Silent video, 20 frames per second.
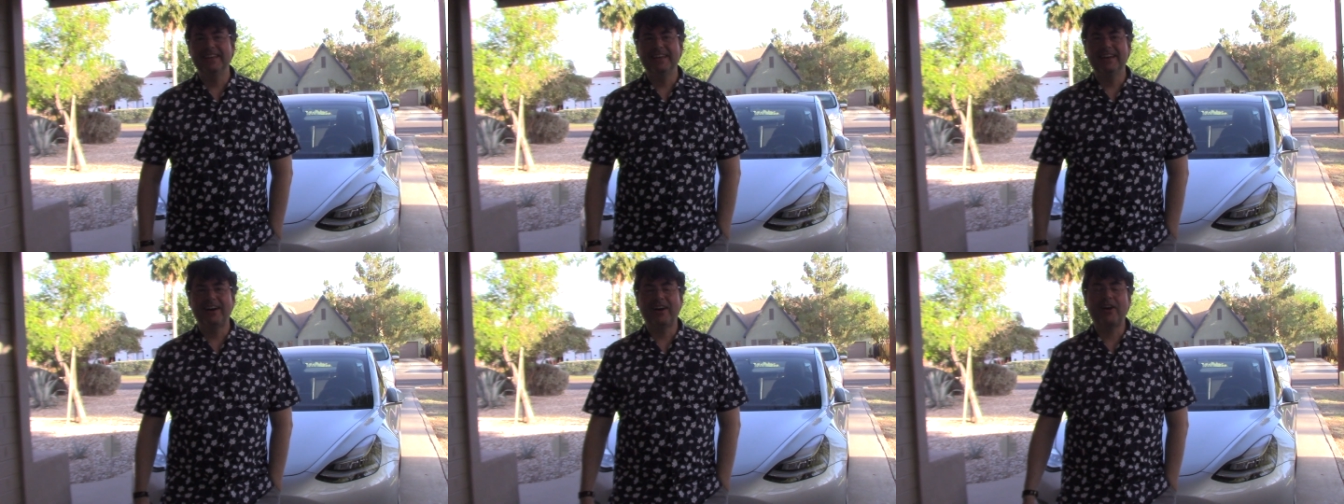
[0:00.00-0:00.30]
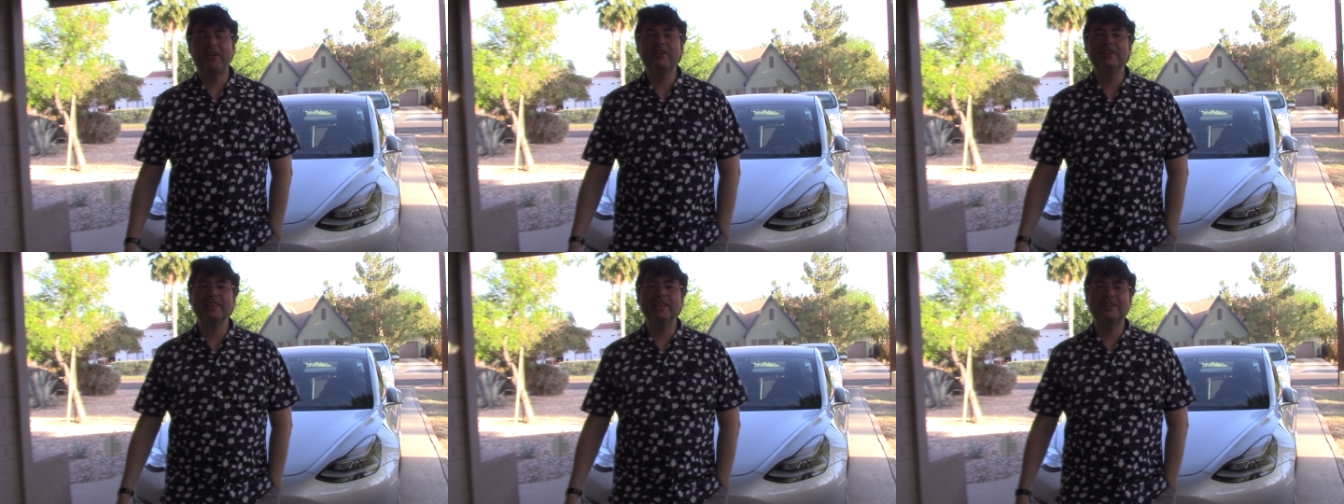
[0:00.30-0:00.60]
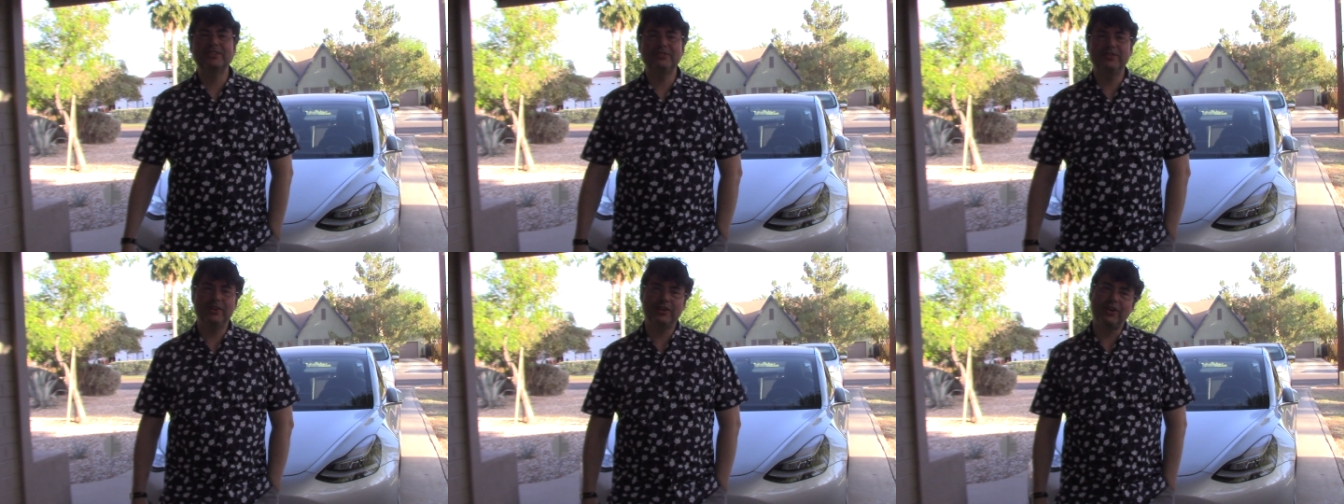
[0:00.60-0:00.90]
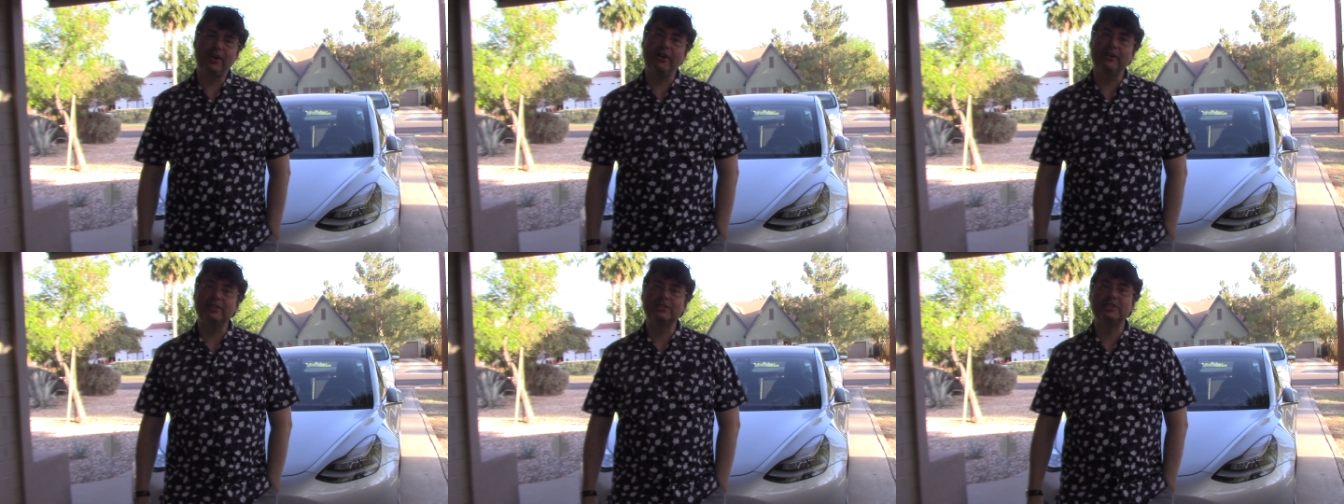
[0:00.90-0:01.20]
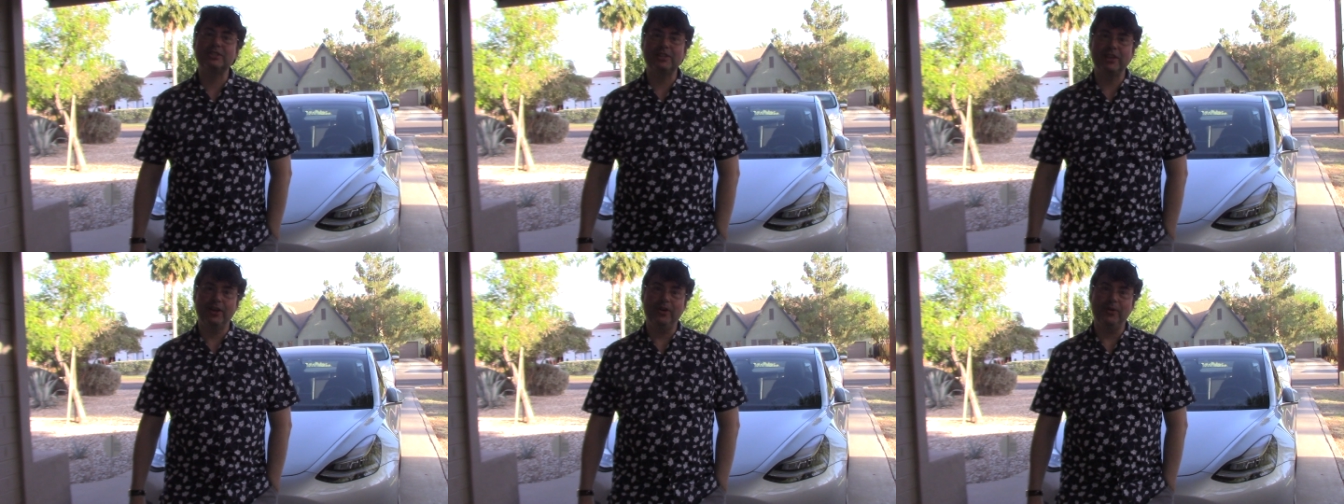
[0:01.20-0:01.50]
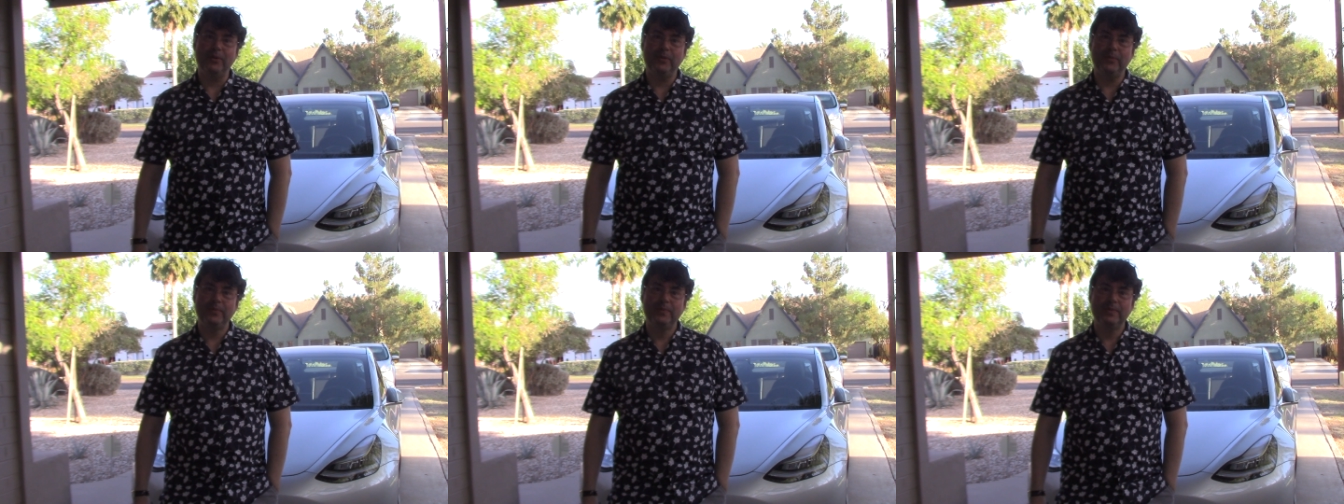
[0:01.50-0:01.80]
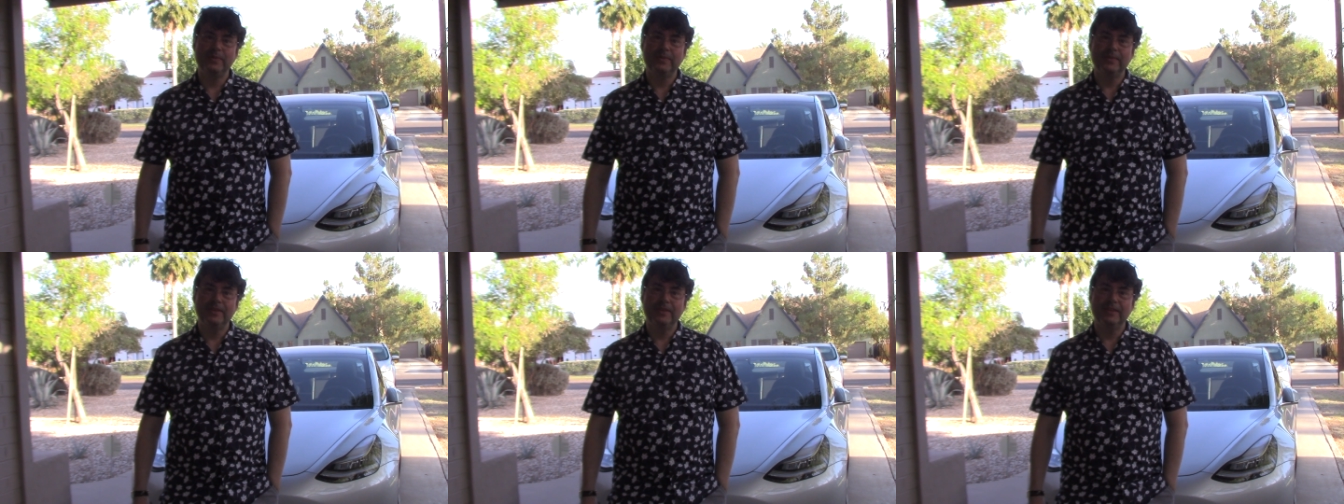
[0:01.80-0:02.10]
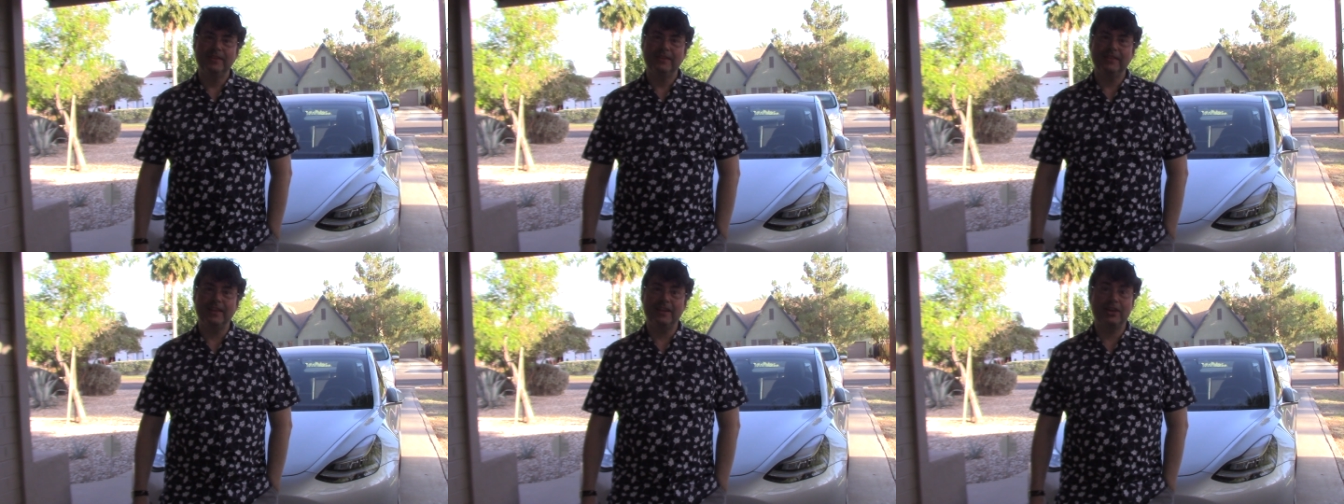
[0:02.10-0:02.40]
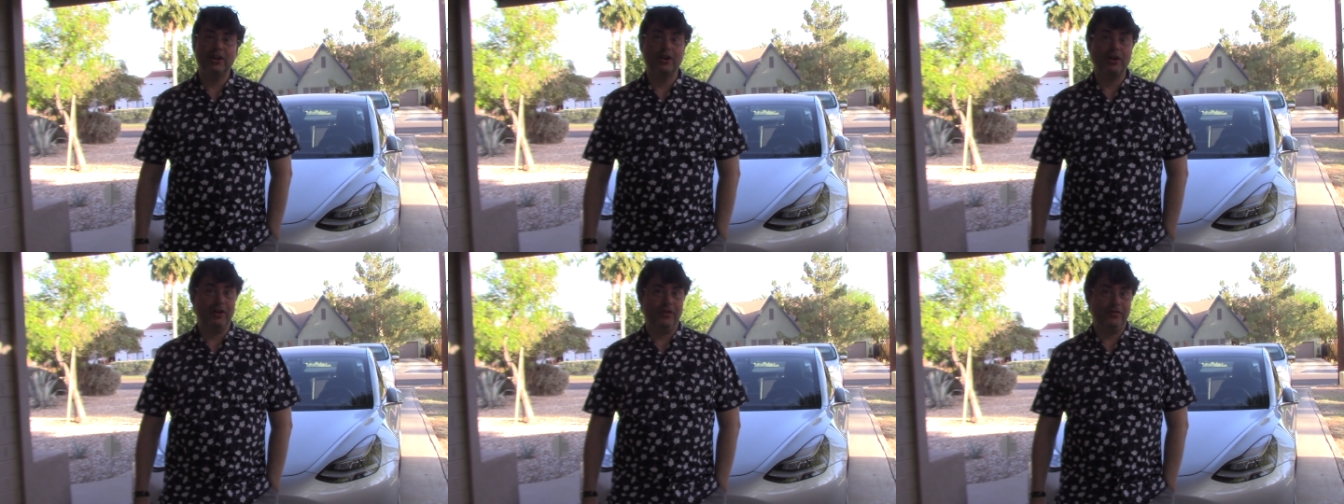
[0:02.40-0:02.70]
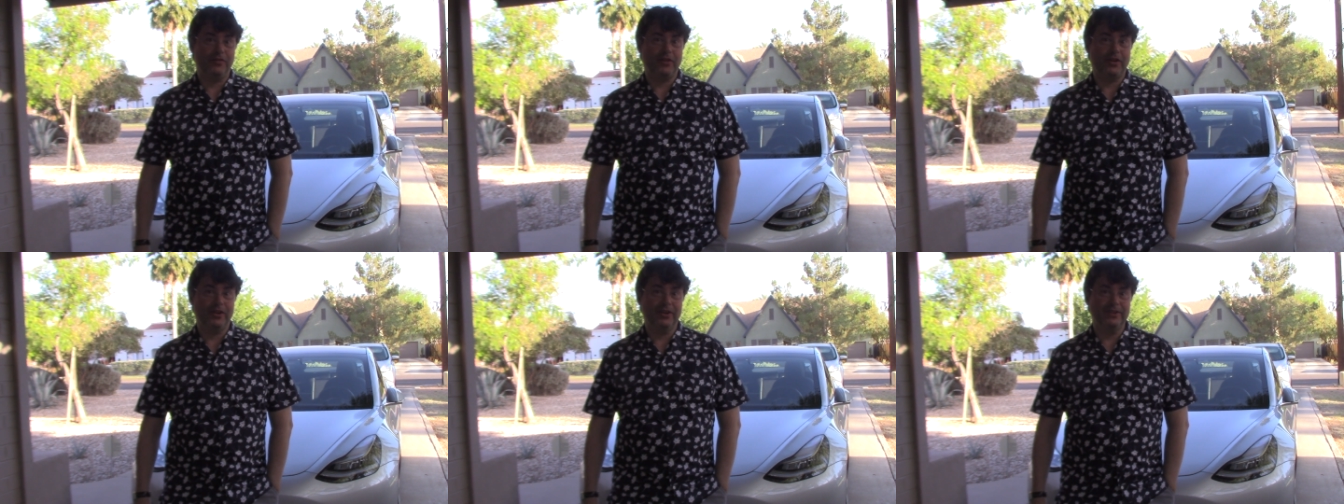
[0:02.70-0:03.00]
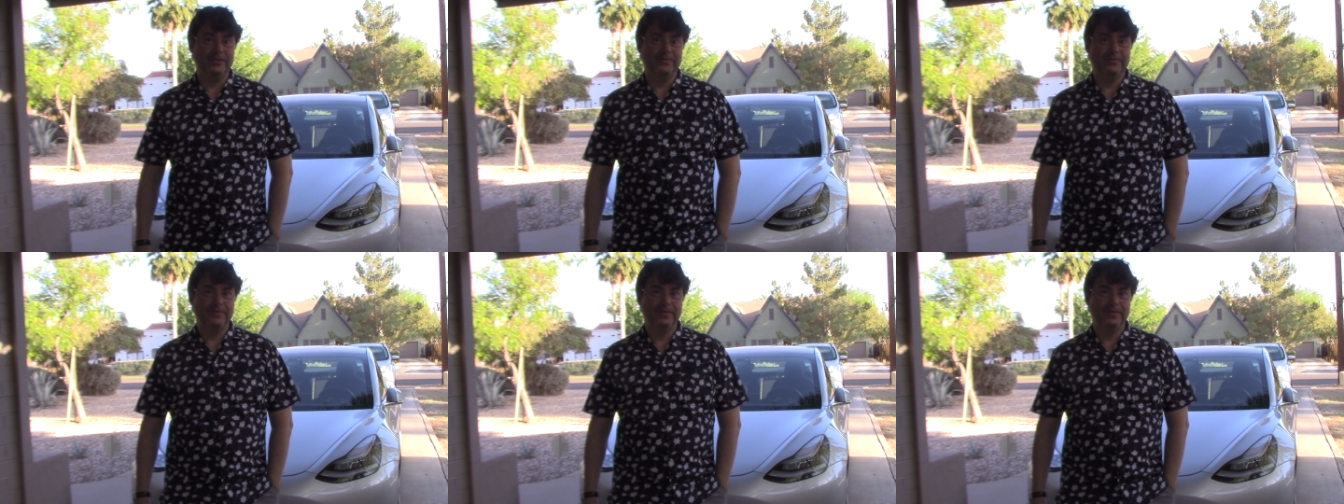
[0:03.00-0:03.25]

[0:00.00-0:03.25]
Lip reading: Are electric cars slow, like a golf cart?